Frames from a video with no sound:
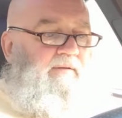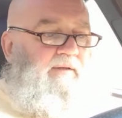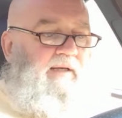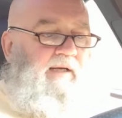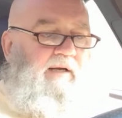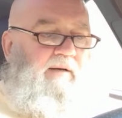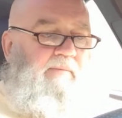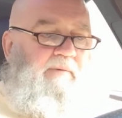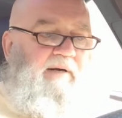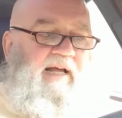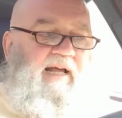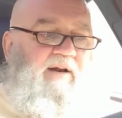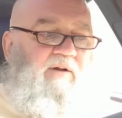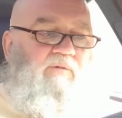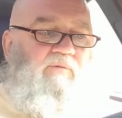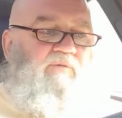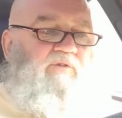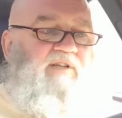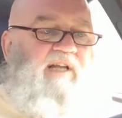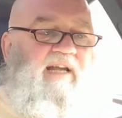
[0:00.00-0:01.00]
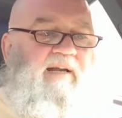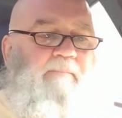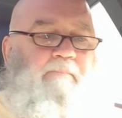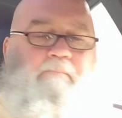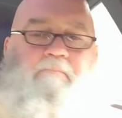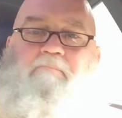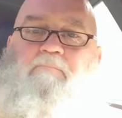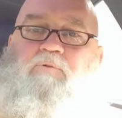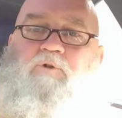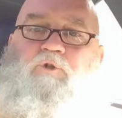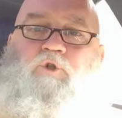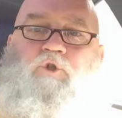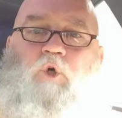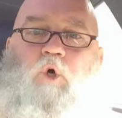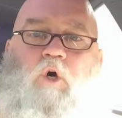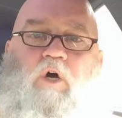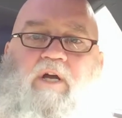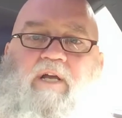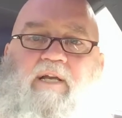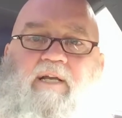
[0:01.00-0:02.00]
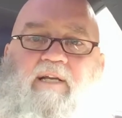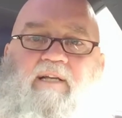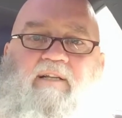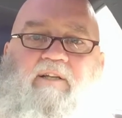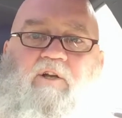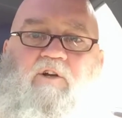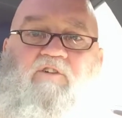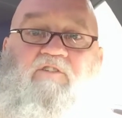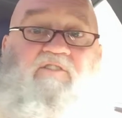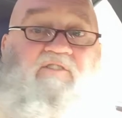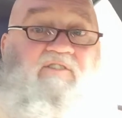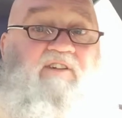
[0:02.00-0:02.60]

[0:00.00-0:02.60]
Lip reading: Yeah, but I don't take joy in their